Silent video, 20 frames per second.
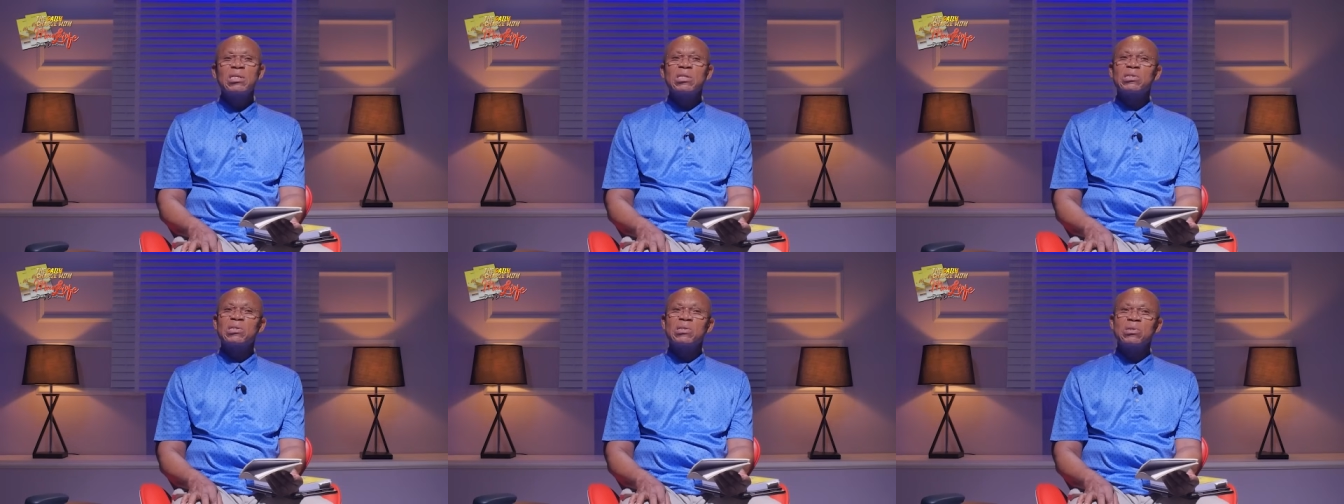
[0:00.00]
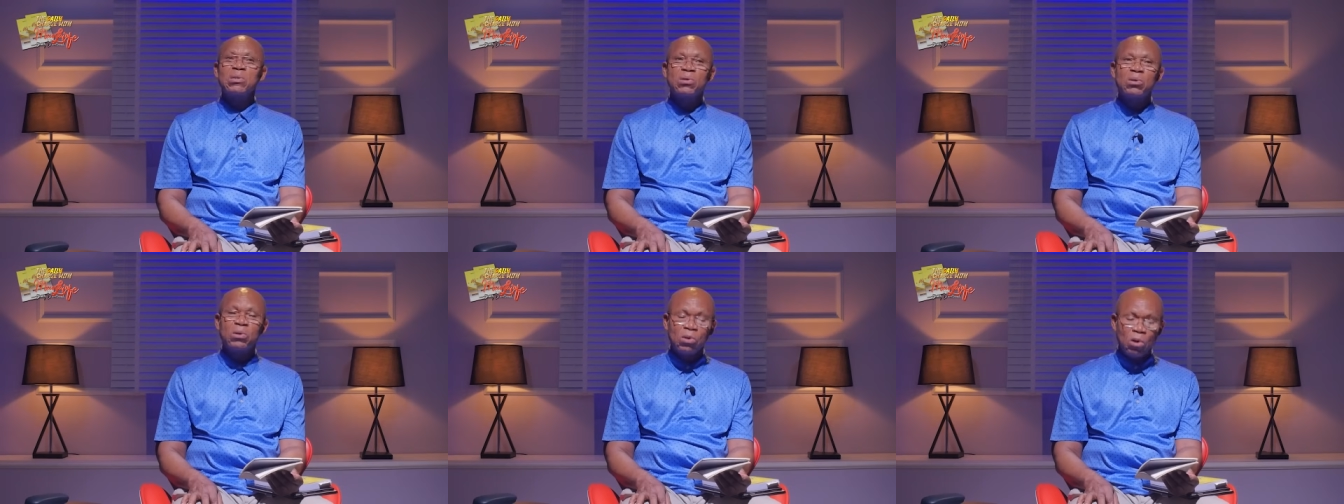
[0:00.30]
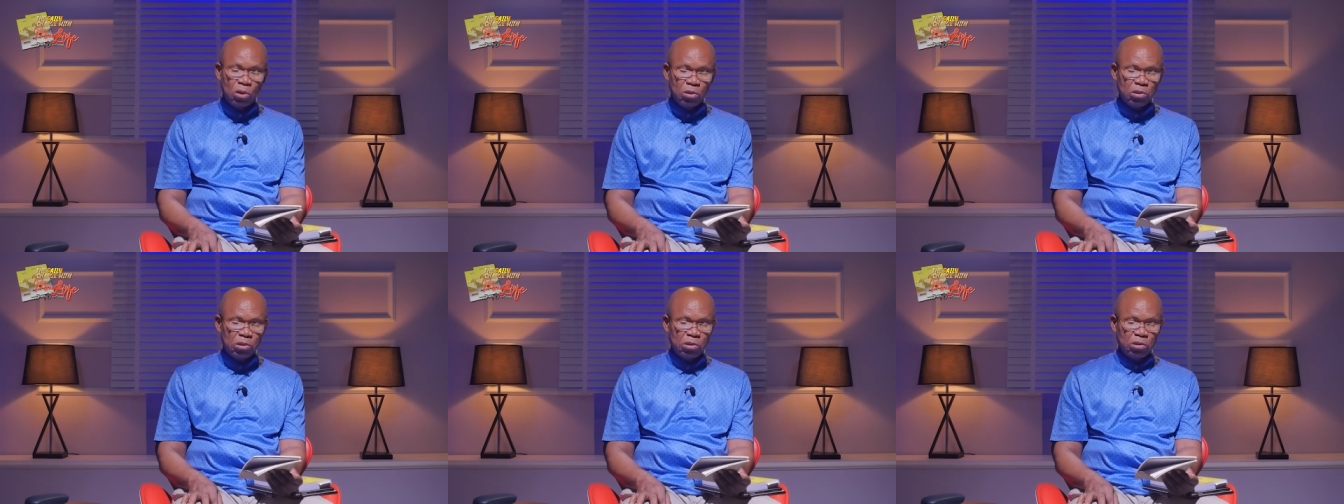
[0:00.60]
is
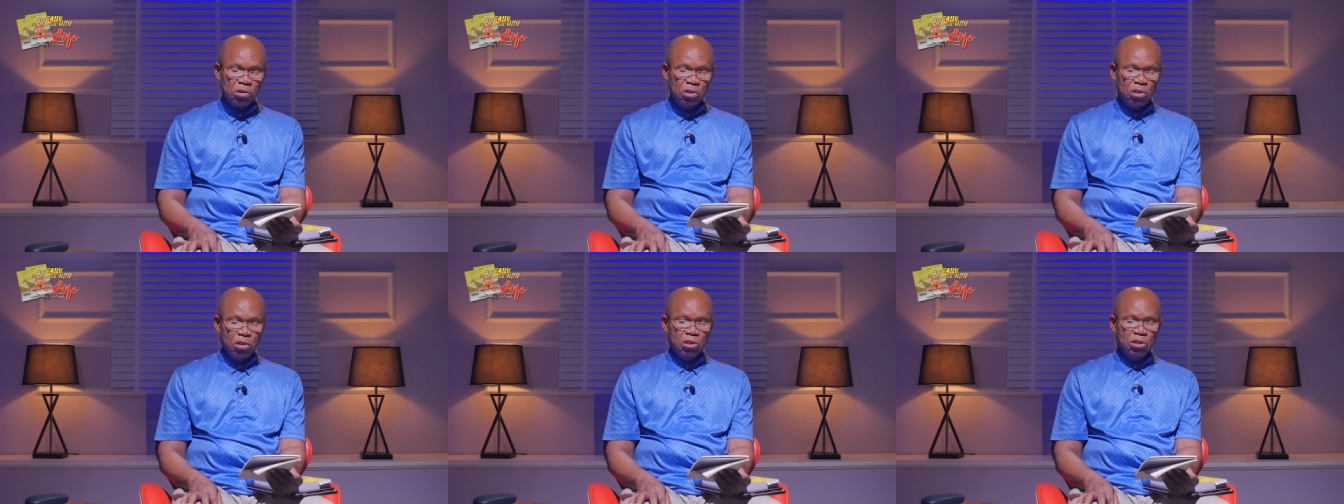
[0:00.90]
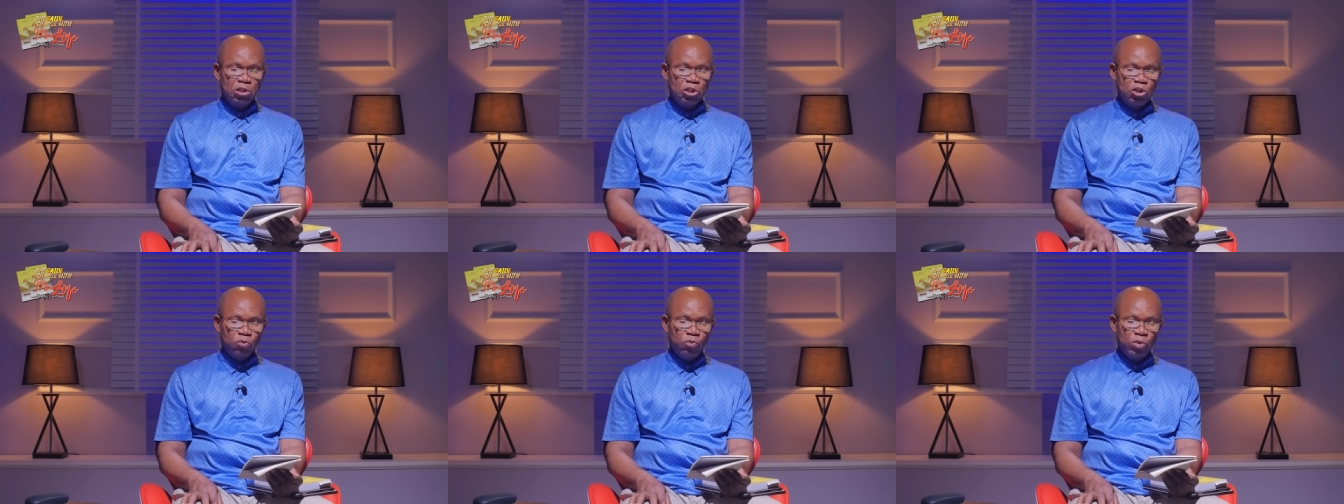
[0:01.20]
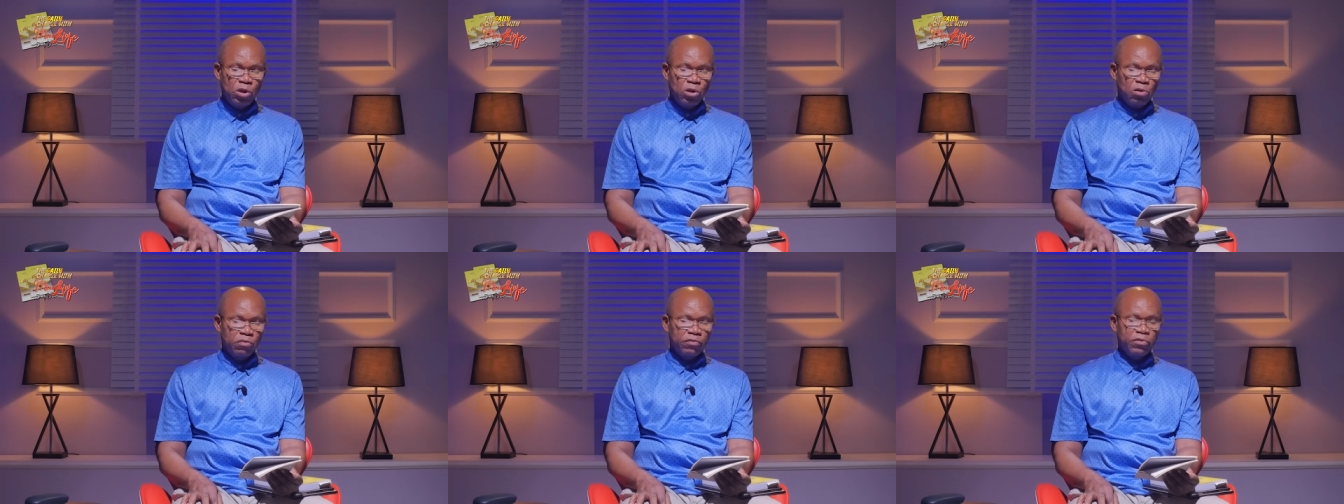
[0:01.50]
not the
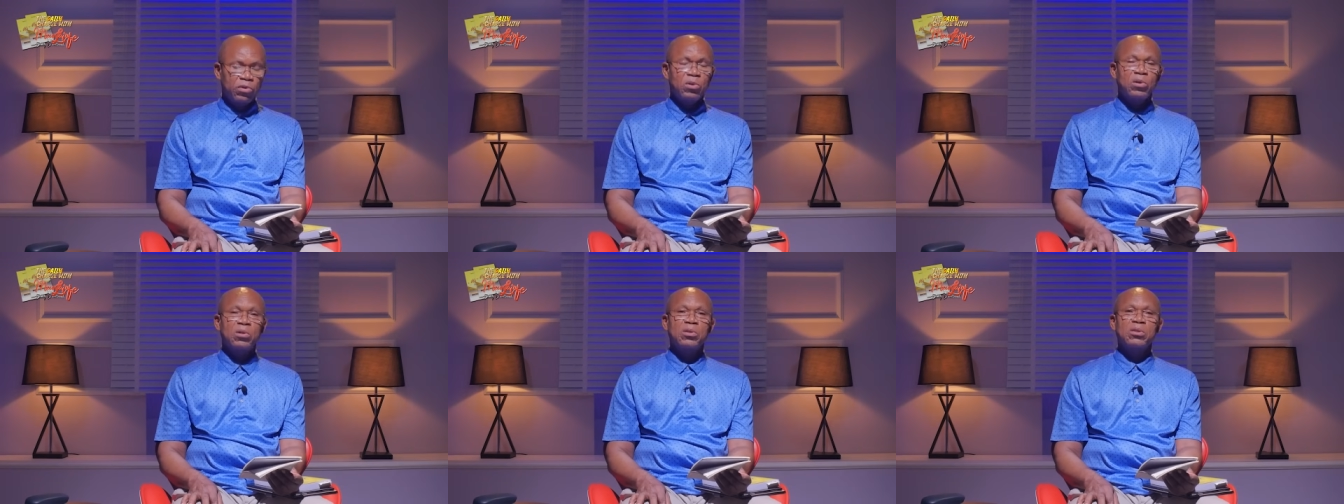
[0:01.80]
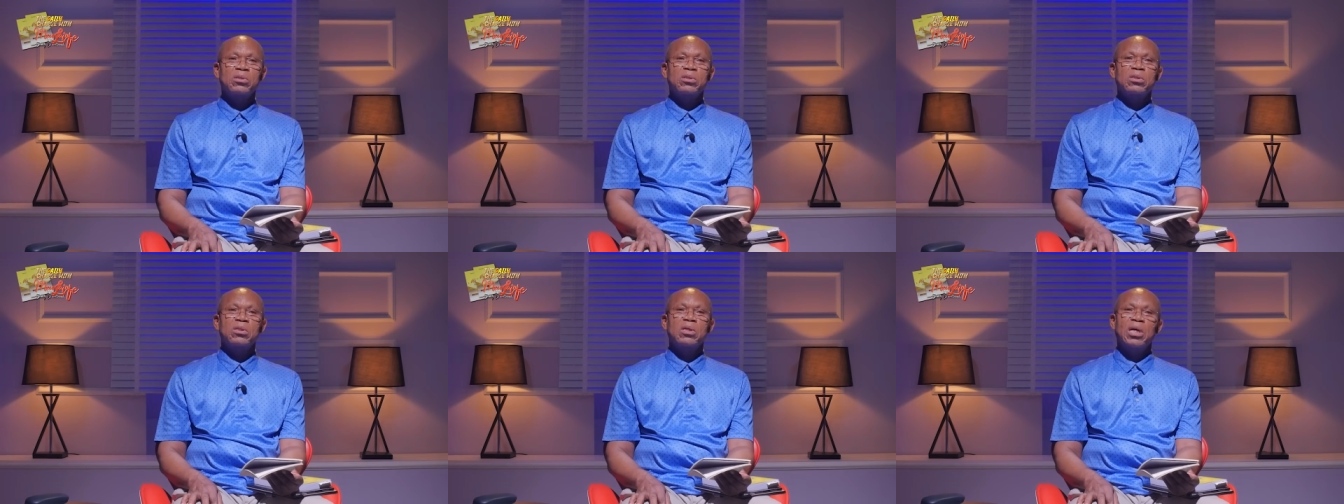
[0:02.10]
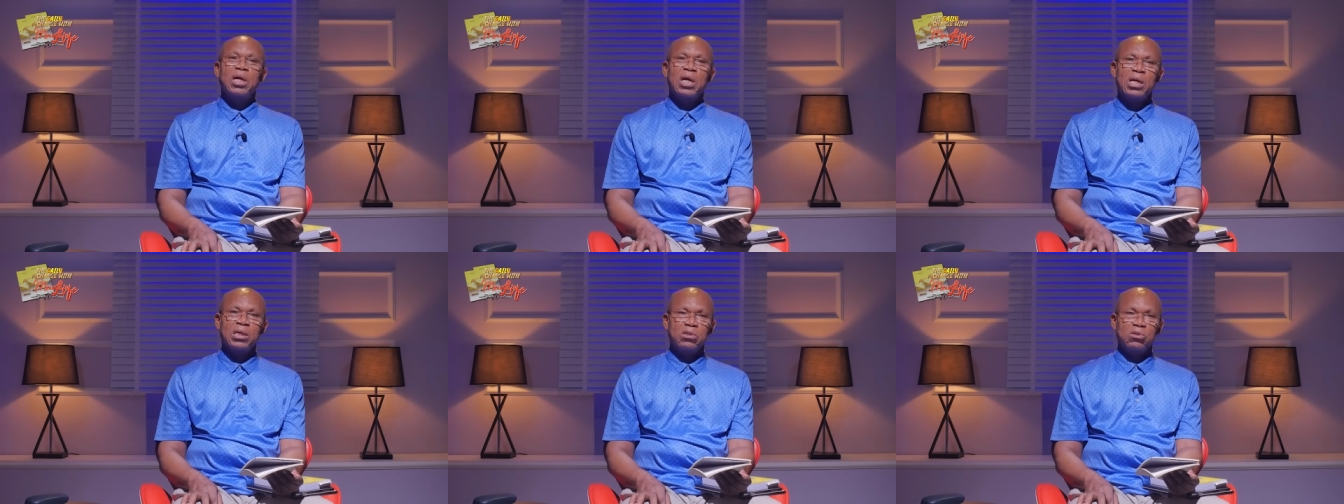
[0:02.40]
will of God
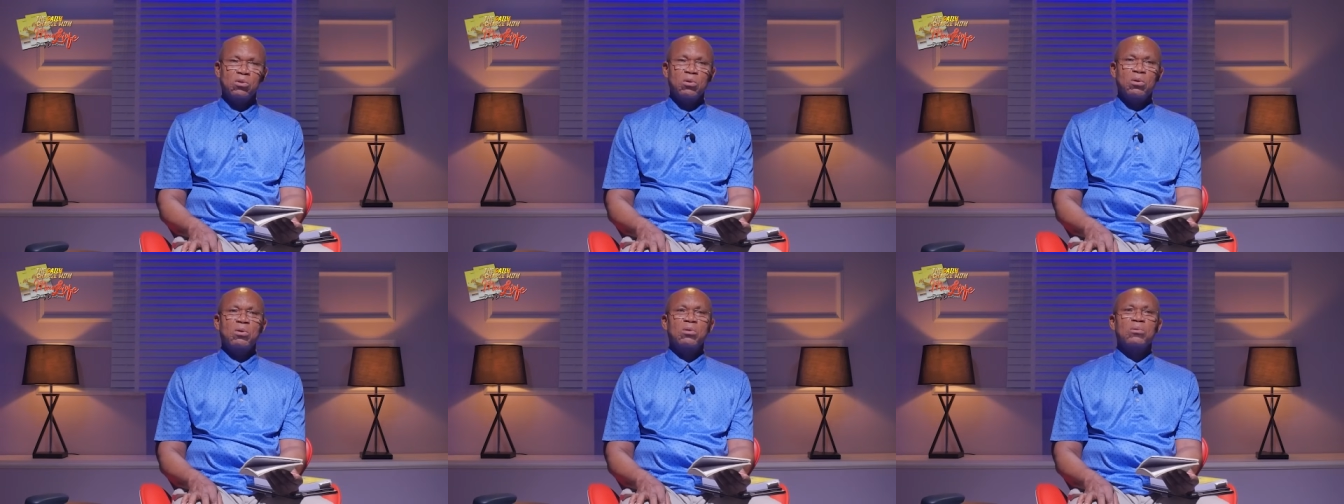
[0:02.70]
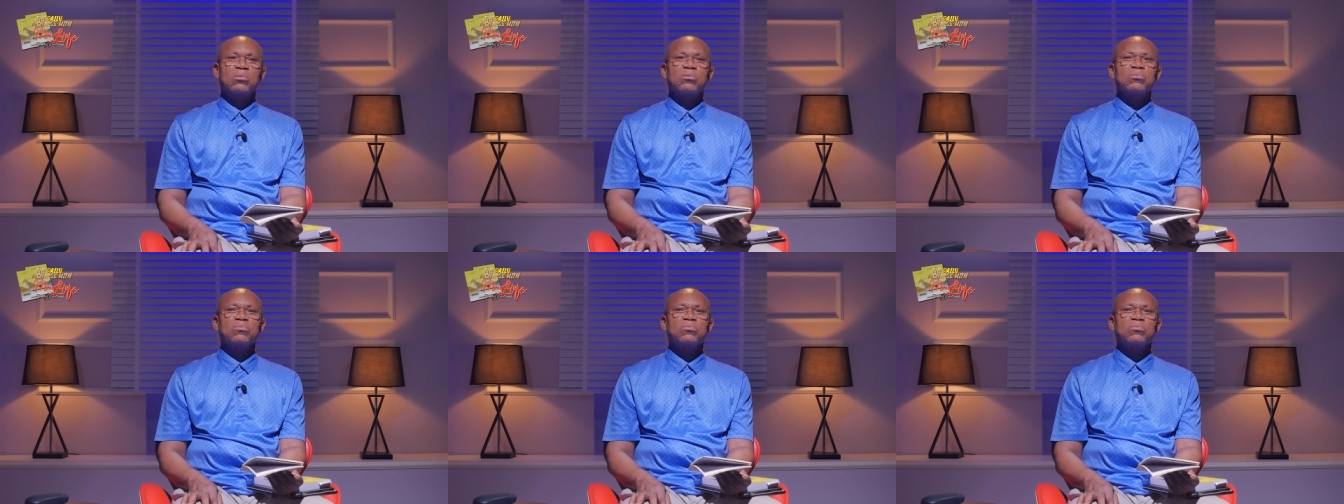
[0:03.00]
at all.